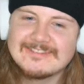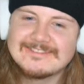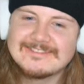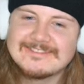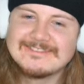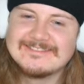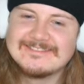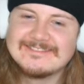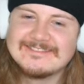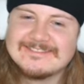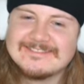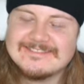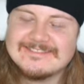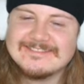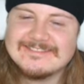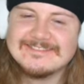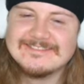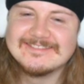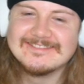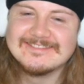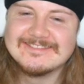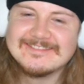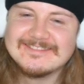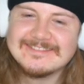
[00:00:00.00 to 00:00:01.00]
Yeah, I
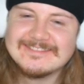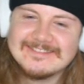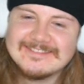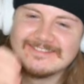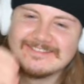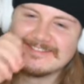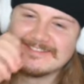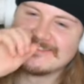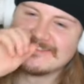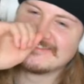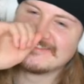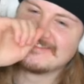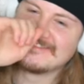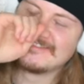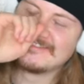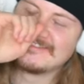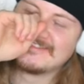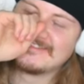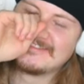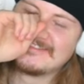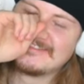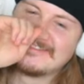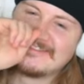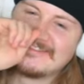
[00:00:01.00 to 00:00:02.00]
mean,
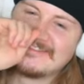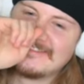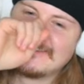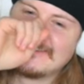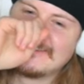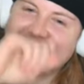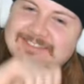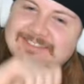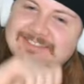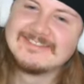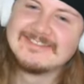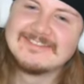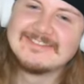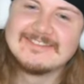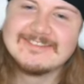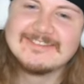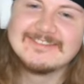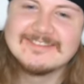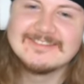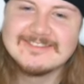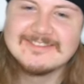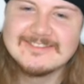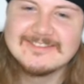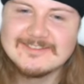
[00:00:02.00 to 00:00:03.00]
how he does it,
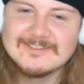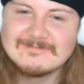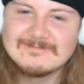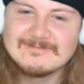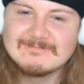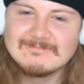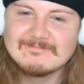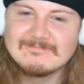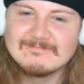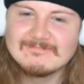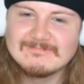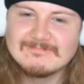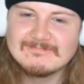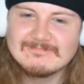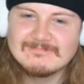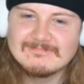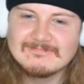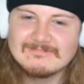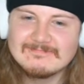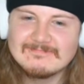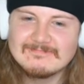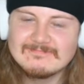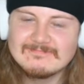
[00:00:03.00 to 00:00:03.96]
yeah, it'll slow him down.